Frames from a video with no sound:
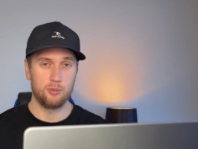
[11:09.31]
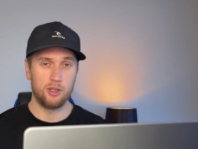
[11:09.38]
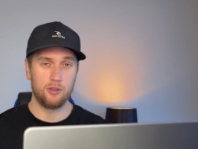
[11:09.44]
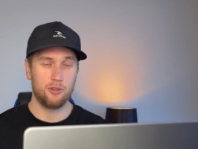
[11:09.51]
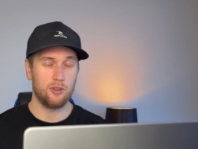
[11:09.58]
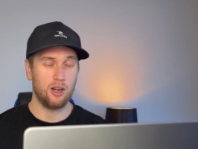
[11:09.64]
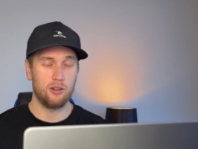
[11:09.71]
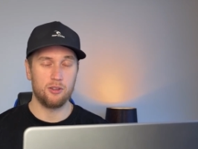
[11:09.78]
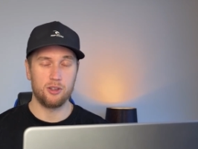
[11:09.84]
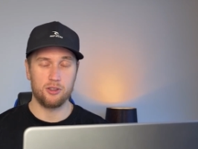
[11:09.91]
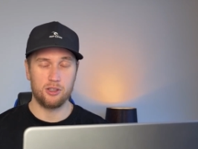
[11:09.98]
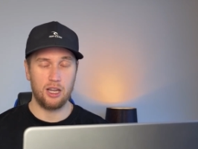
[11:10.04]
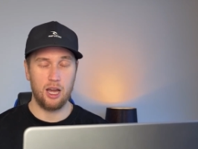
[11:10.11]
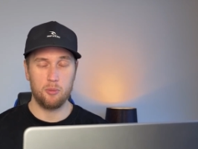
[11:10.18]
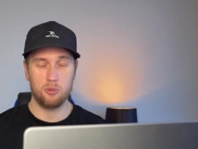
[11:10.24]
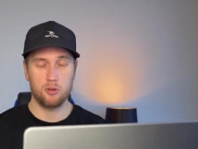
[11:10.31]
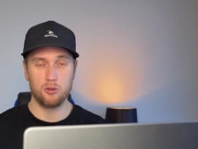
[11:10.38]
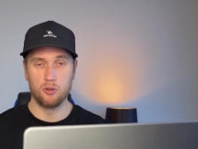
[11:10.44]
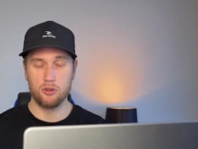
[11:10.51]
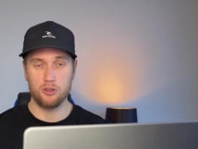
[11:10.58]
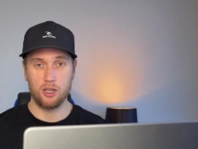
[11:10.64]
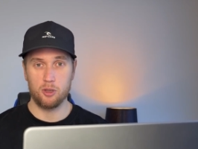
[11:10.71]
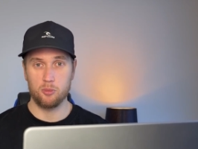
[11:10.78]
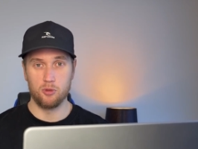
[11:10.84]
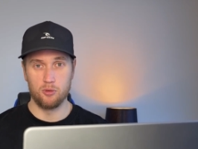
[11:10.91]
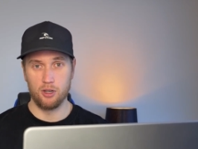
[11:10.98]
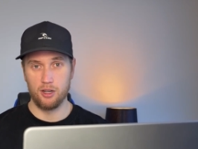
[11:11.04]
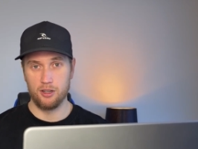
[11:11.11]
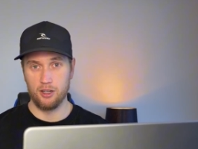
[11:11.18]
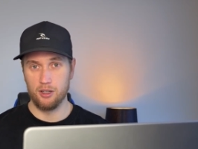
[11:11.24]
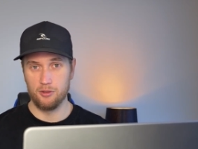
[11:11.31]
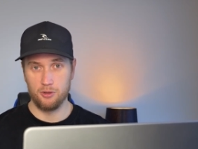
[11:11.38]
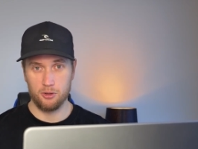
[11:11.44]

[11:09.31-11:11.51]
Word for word: I mean, Fiverr is an absolute cesspool right now.